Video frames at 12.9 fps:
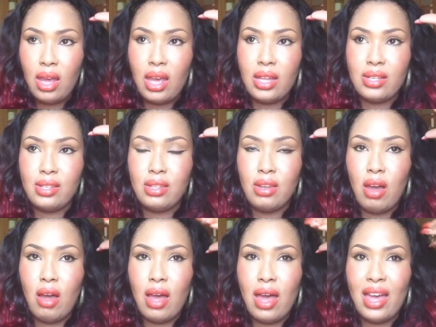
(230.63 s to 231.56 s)
It's
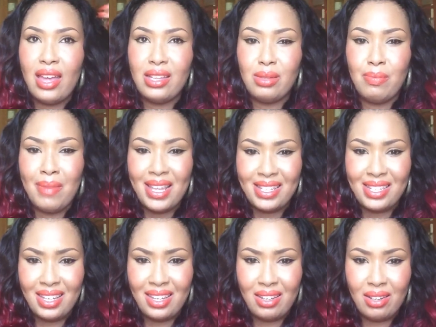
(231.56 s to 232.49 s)
not as
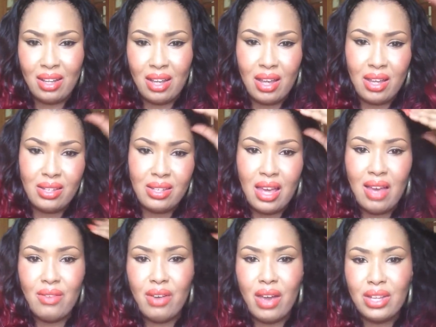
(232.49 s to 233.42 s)
messy as to
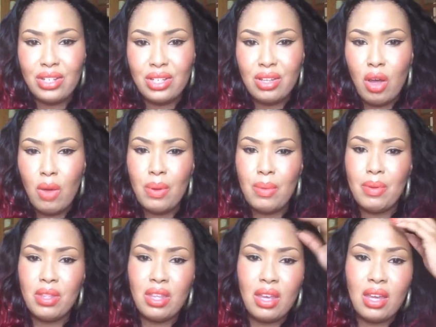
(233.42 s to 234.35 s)
have your edges out. People
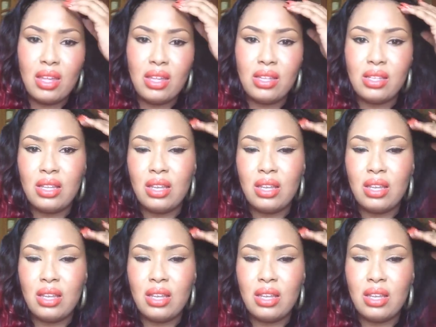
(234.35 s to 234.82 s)
think it is,